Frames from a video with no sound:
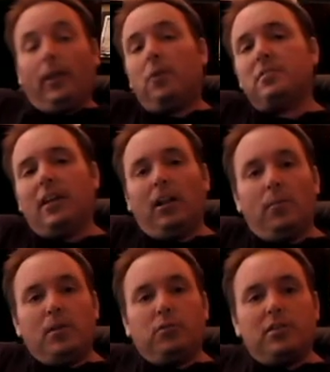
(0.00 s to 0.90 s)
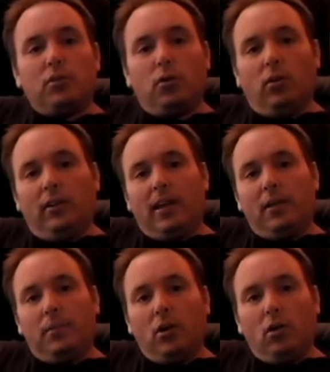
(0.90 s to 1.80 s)
Well, that was an elementary school in
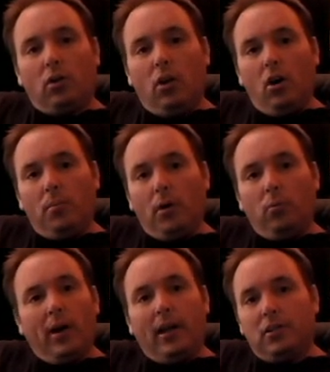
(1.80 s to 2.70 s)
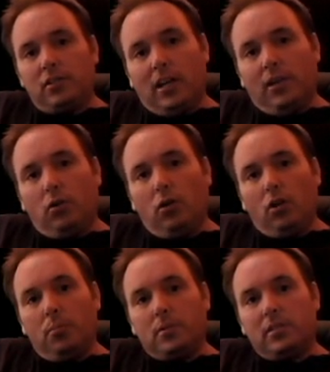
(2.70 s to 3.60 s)
Edmond, Oklahoma, right outside of
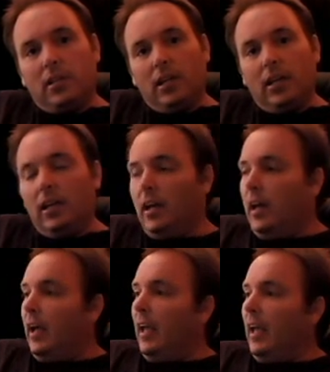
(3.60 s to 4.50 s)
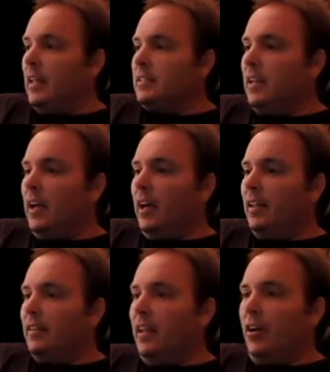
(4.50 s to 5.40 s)
Oklahoma City. And
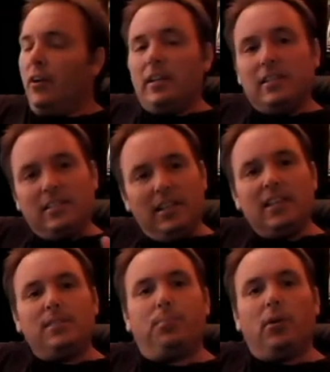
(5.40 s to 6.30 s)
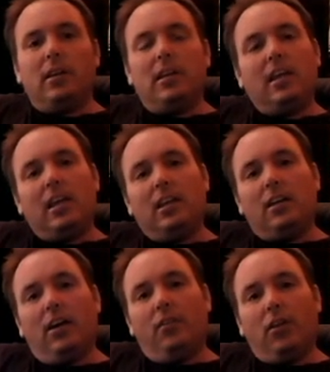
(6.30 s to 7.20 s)
they are in desperate
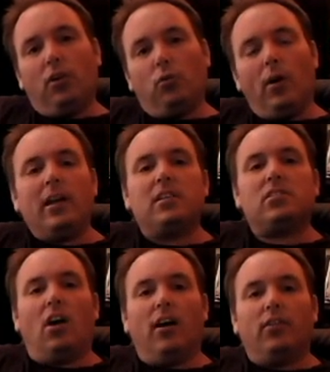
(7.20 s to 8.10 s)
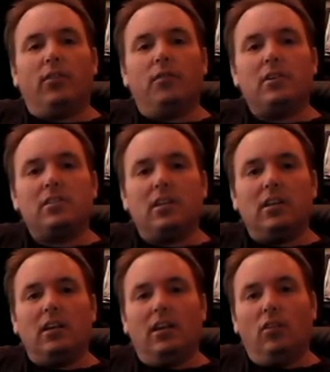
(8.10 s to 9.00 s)
need of the greatest author
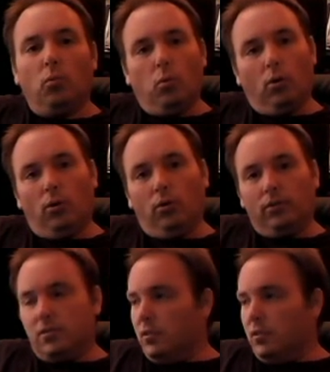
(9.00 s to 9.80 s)
visit in the world.